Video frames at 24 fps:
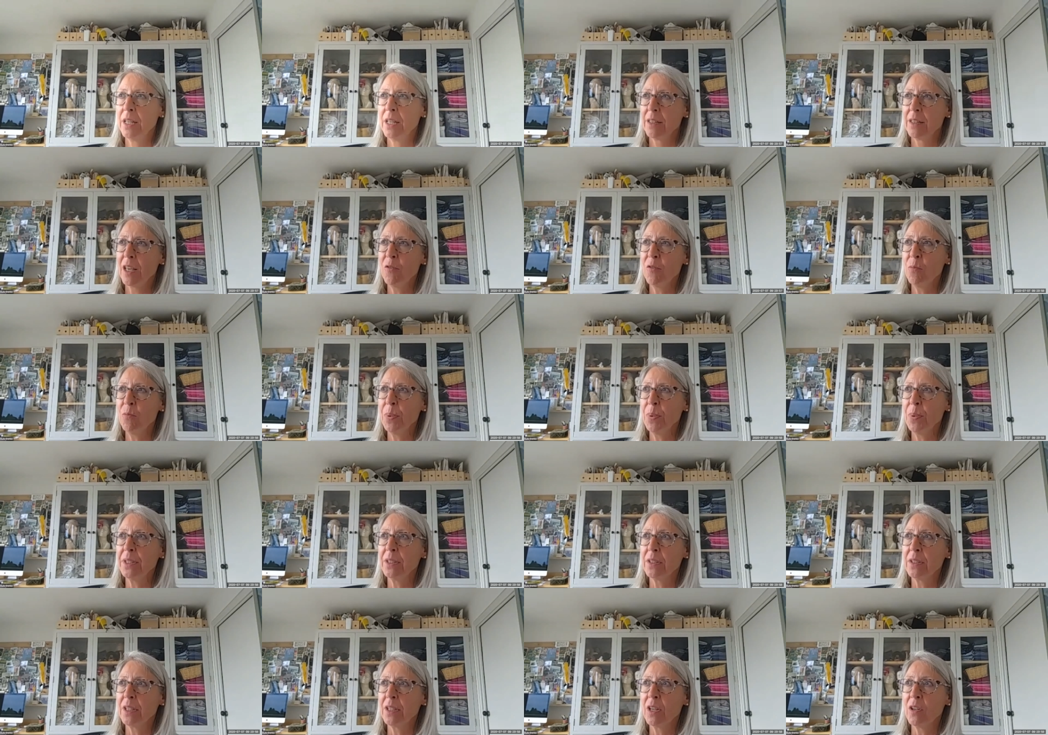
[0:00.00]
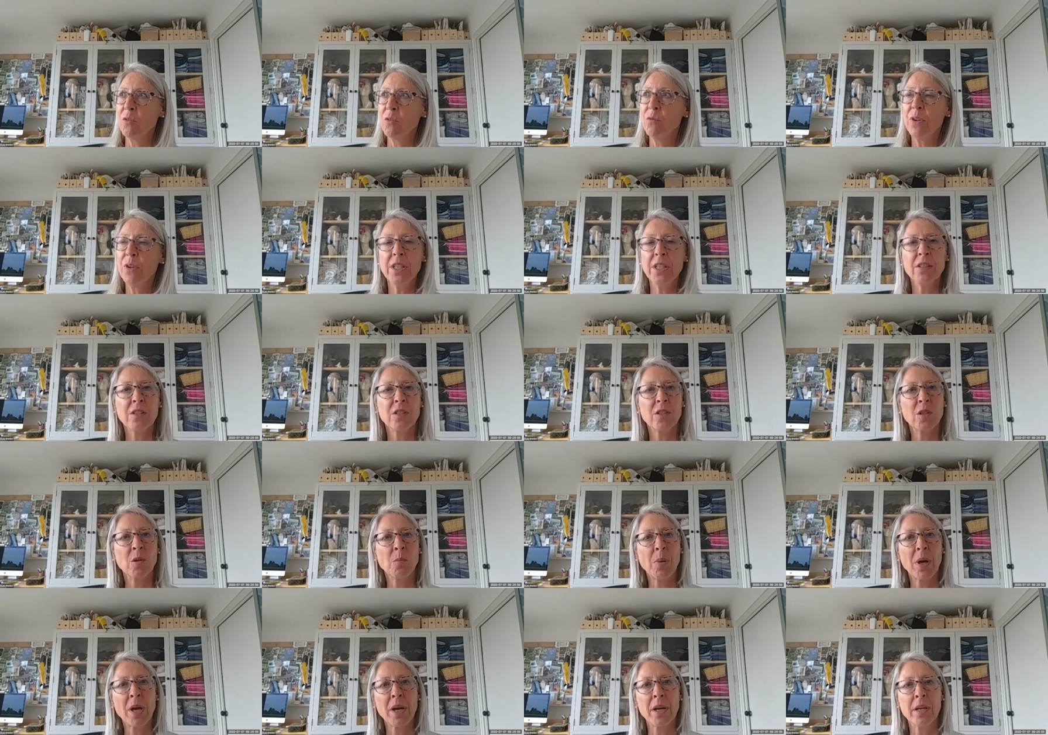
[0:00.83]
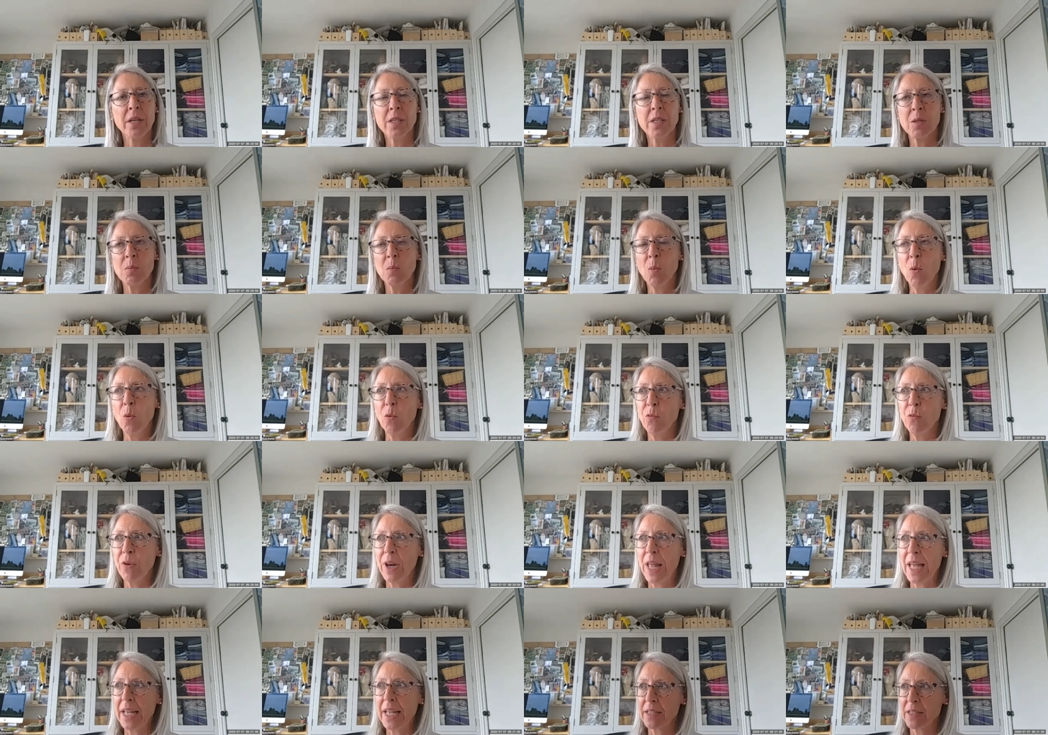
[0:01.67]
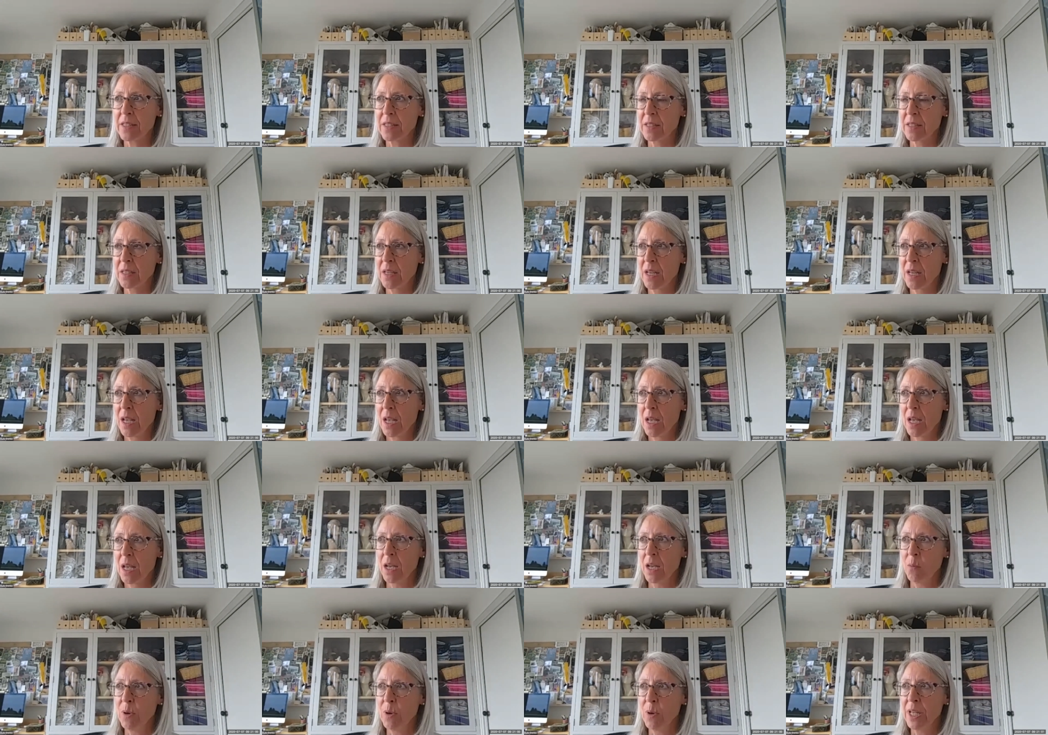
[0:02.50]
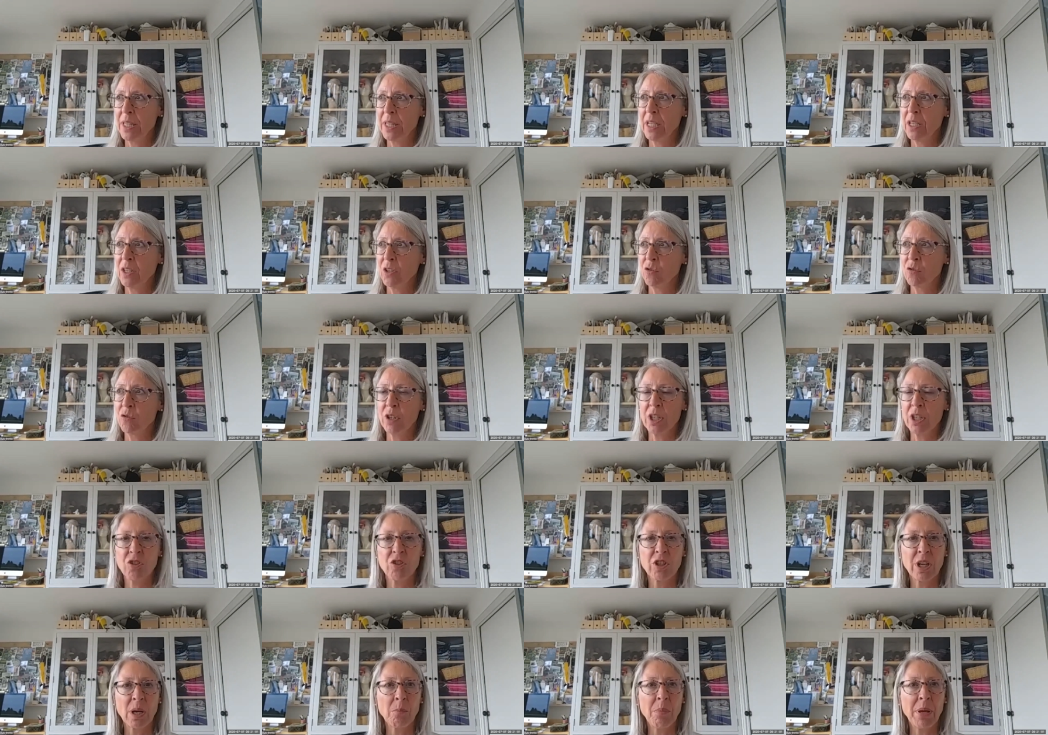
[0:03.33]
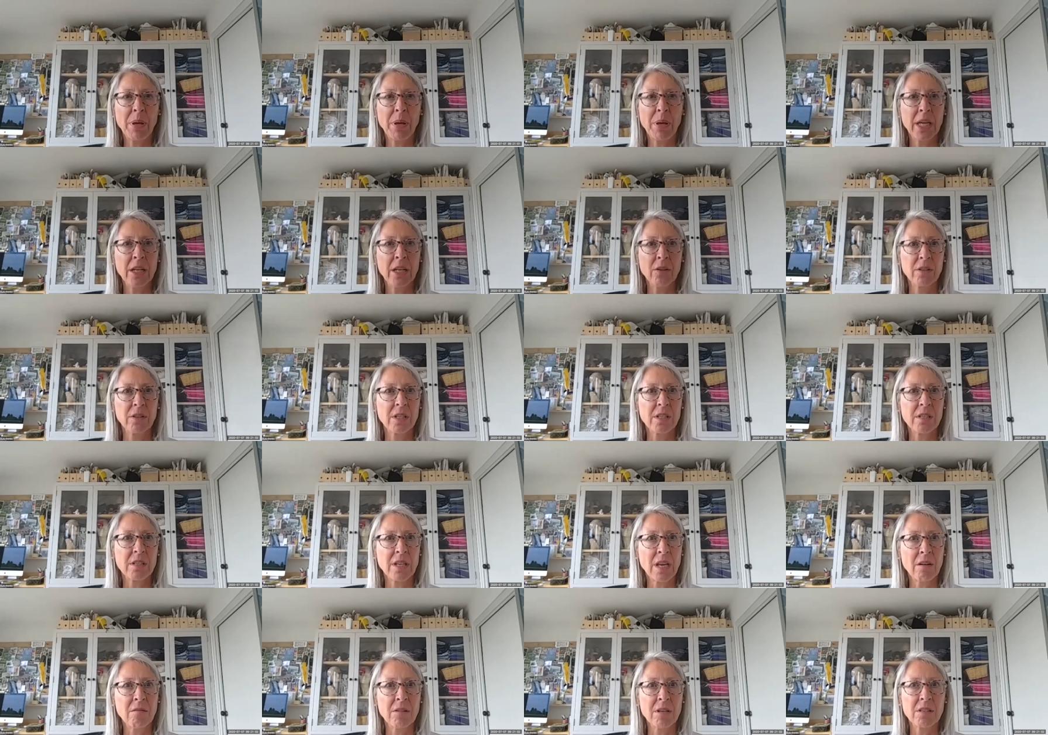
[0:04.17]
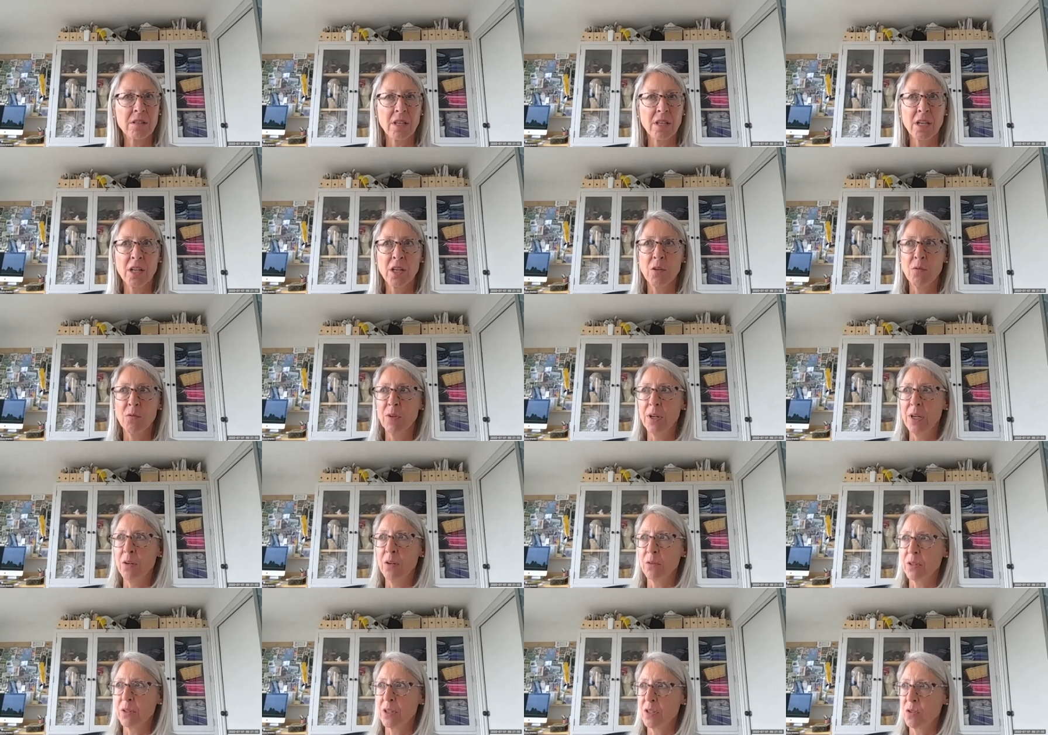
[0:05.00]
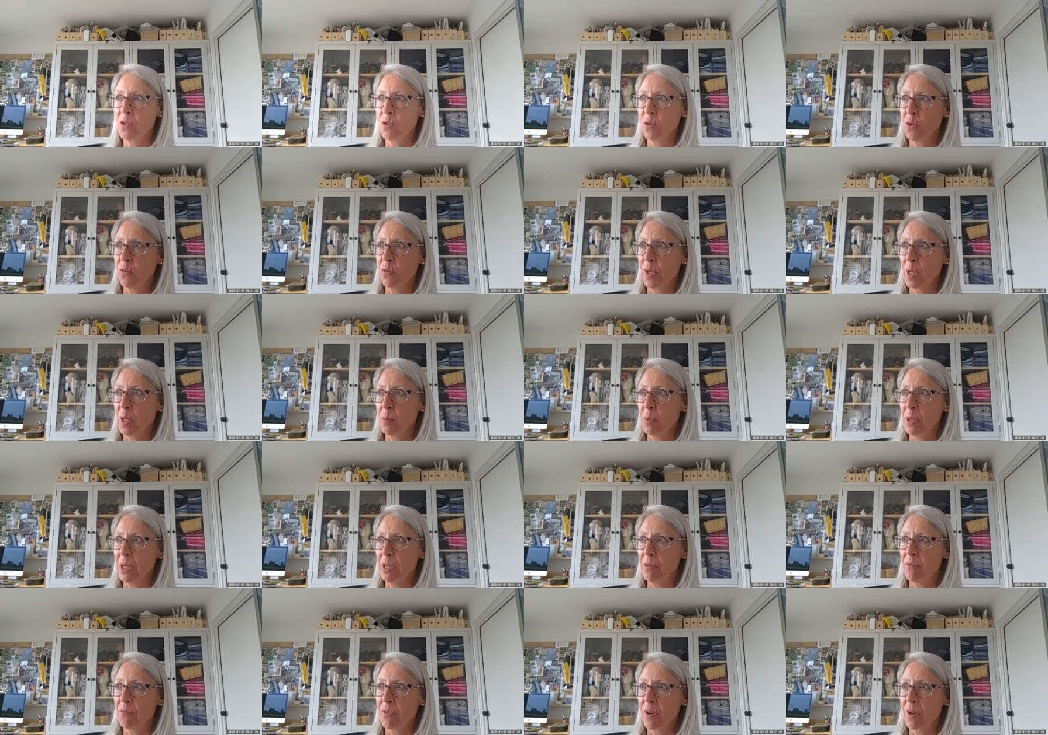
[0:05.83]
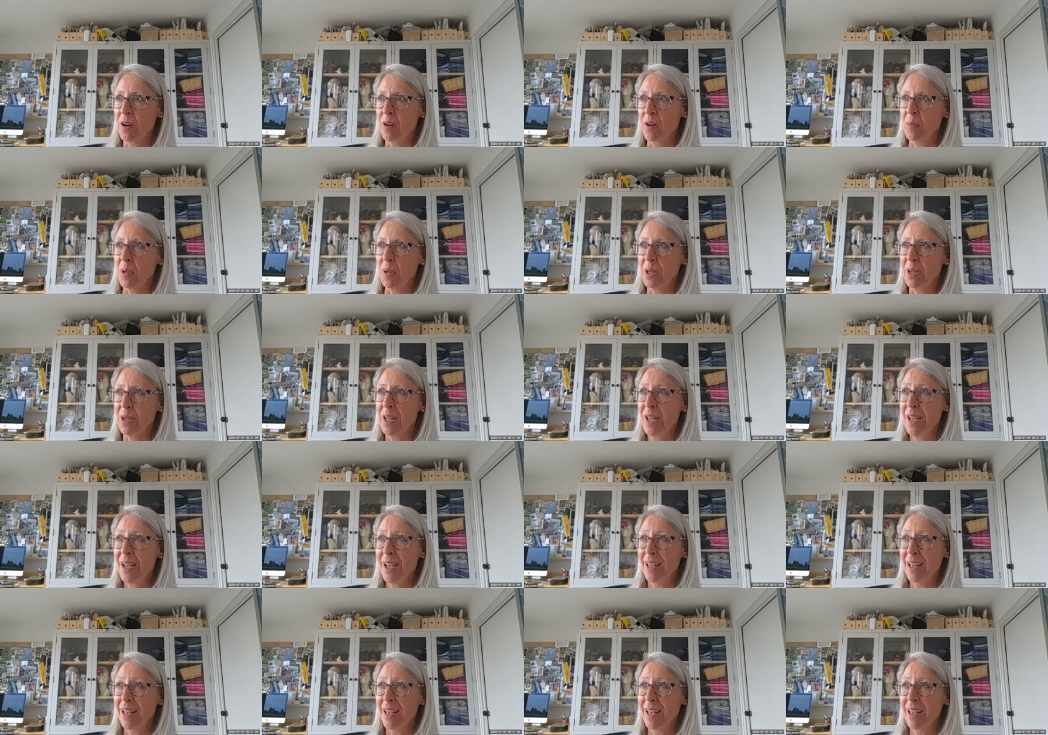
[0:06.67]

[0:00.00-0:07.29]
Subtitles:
They've been convinced to buy small flats where they can drink champagne on the terrace and overlook this sort of urban environment.